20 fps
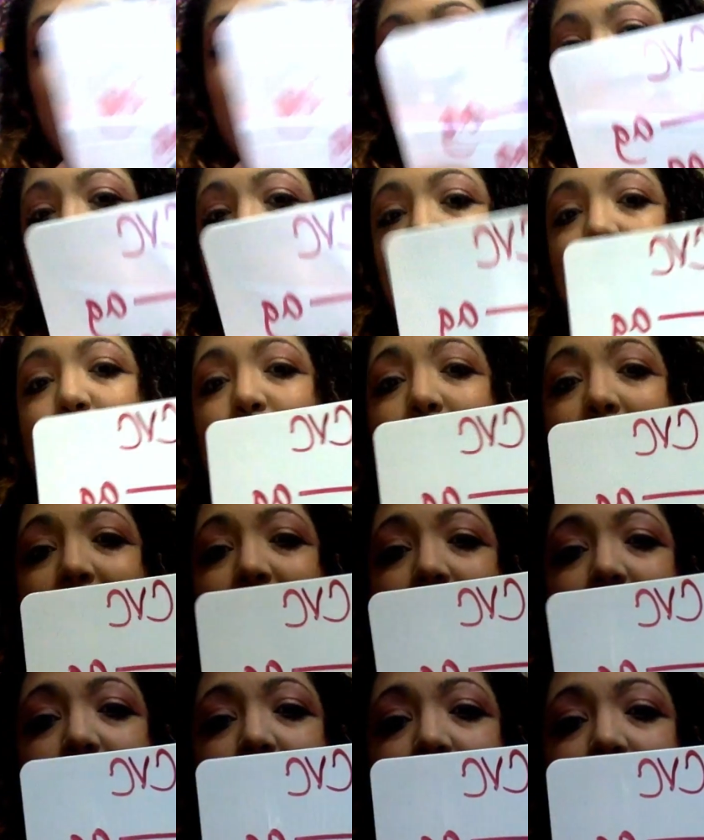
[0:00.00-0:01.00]
you can
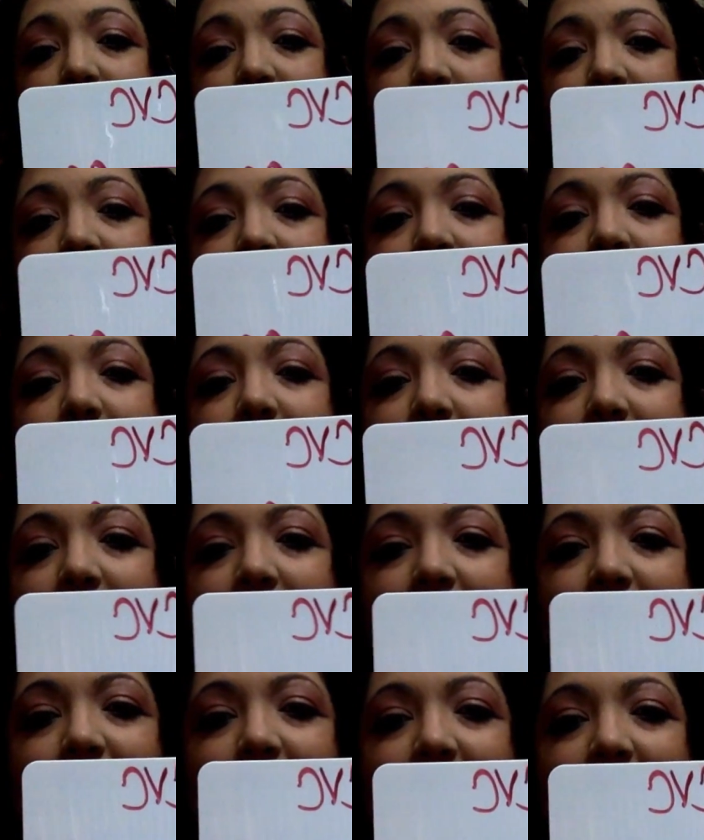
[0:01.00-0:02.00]
write
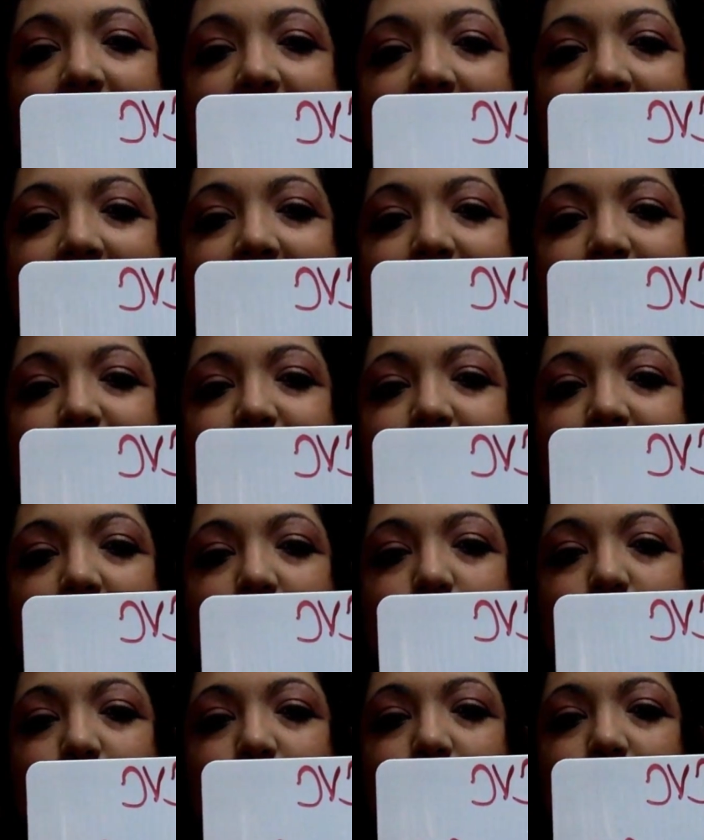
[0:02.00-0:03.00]
and then have
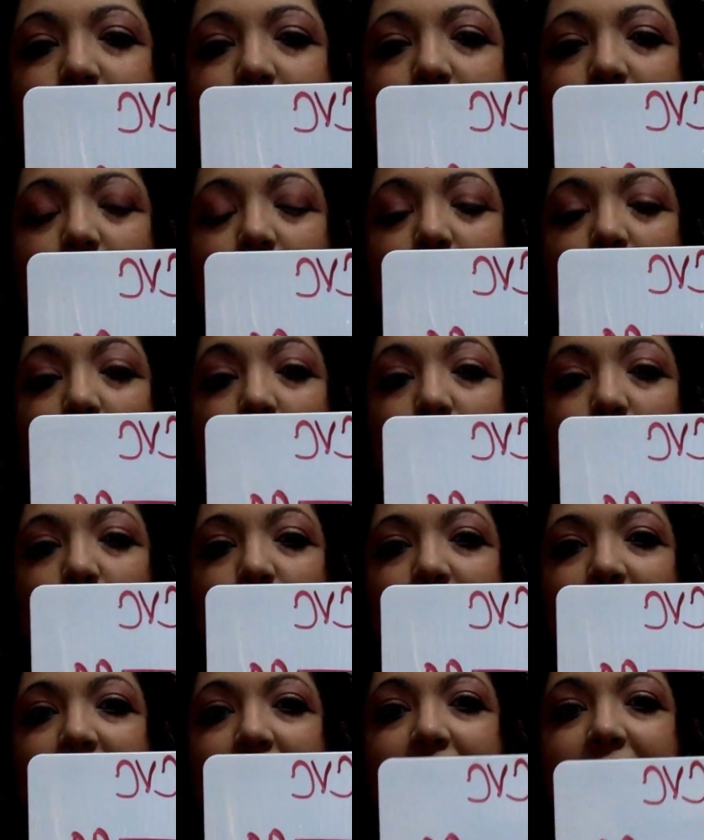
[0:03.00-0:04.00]
them
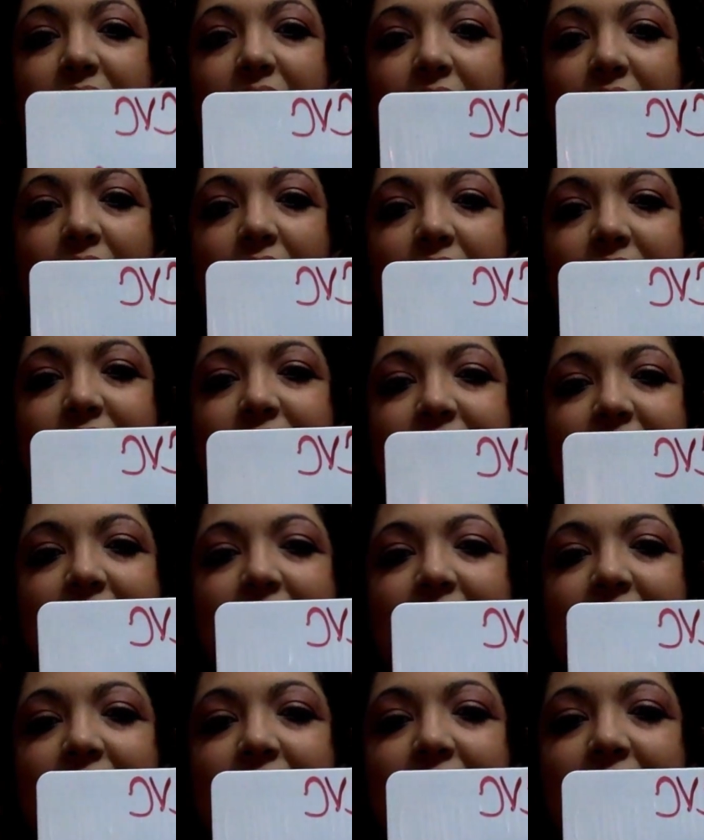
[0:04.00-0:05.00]
read the
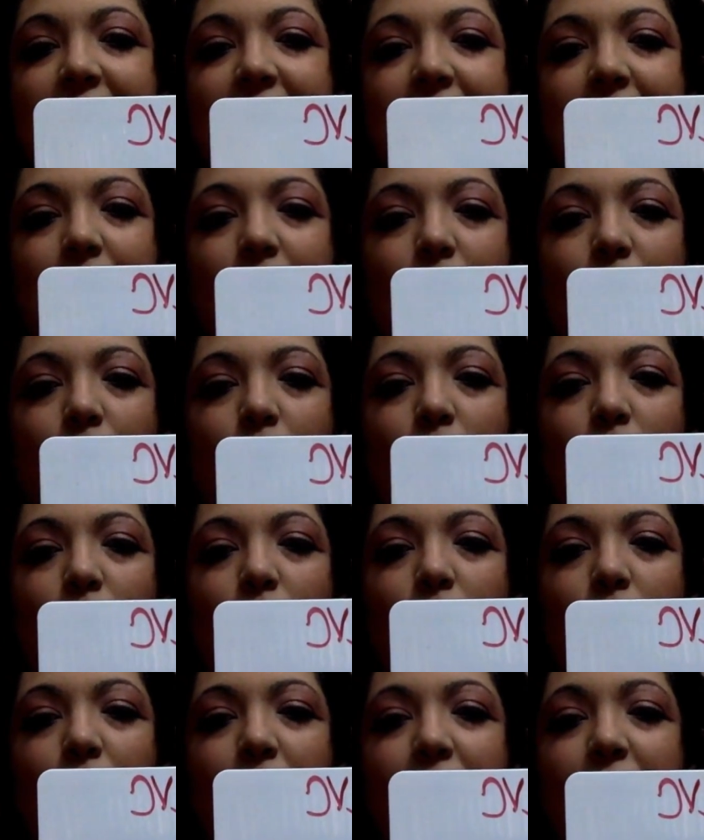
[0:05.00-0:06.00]
consonant,
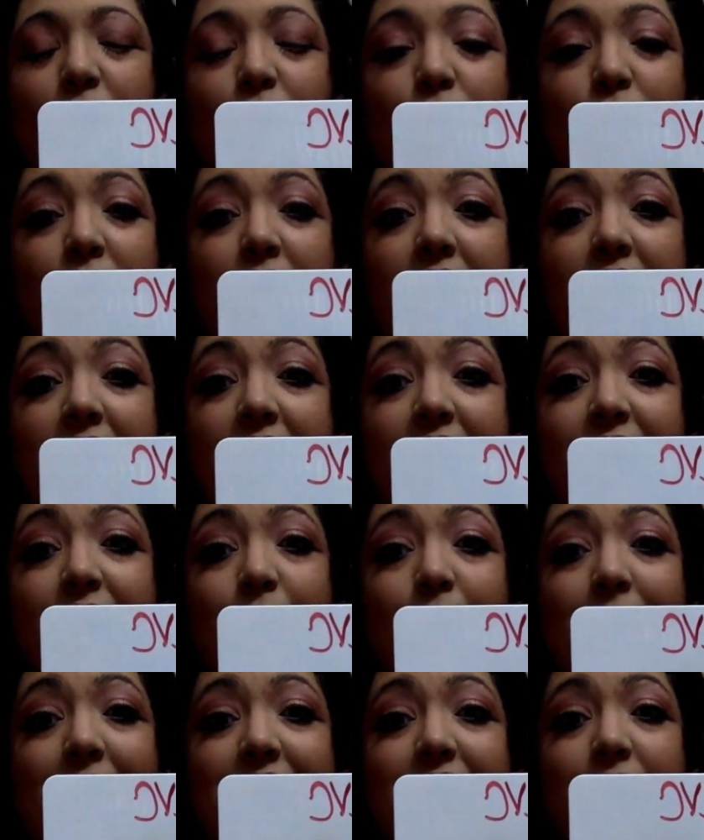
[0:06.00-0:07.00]
then read
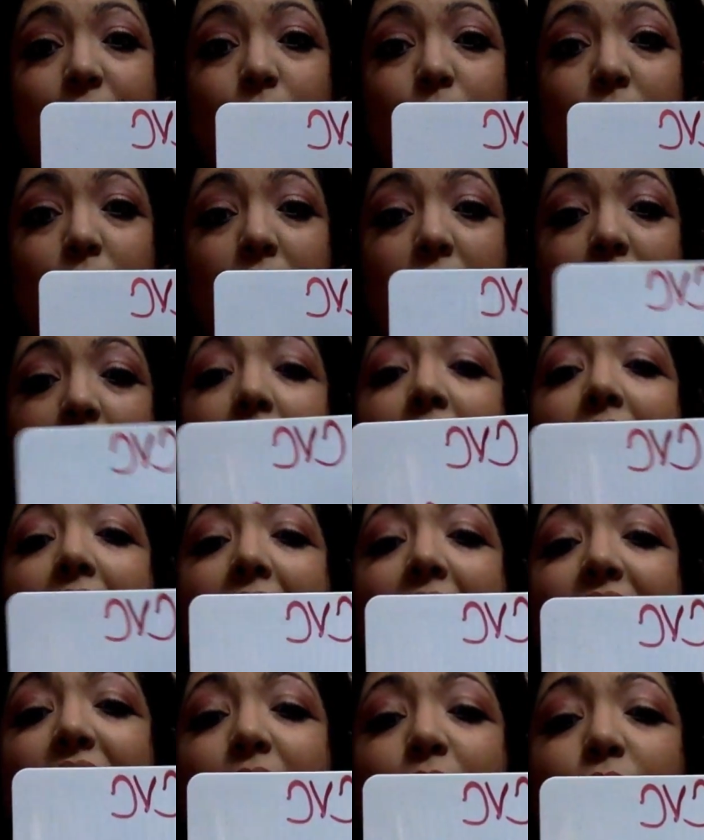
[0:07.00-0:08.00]
the rest of the word,
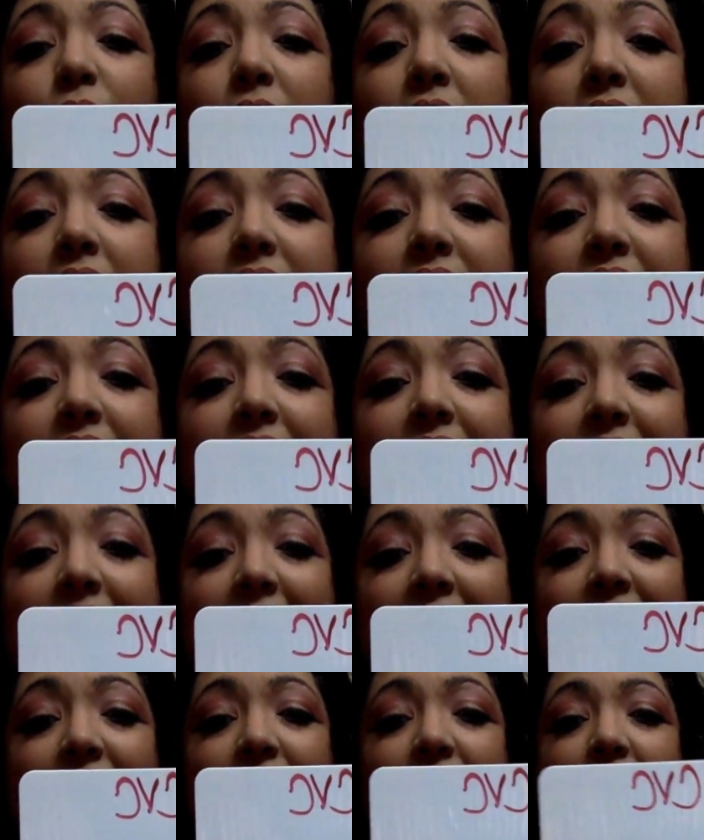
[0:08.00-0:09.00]
and read it
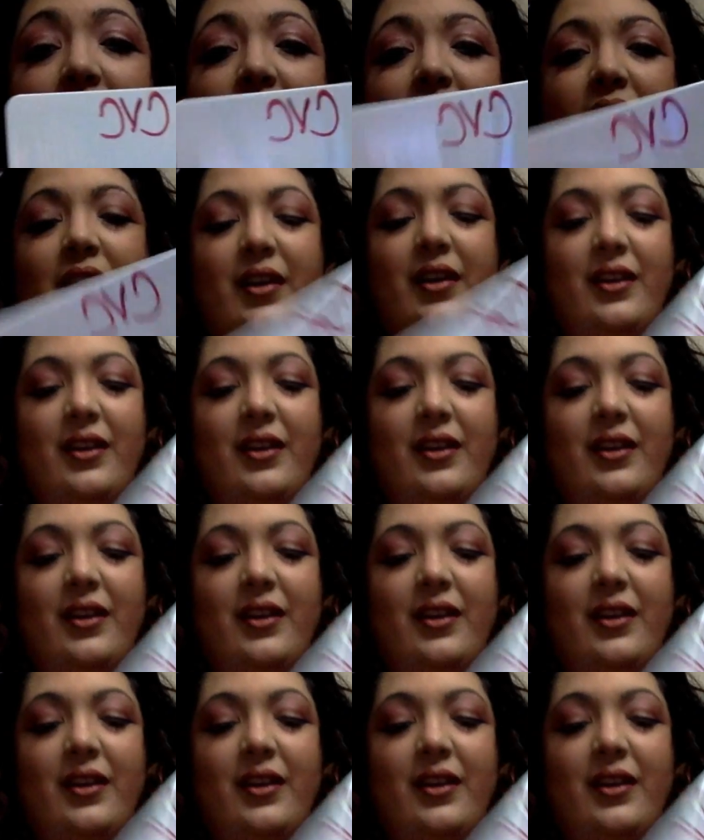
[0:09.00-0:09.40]
together.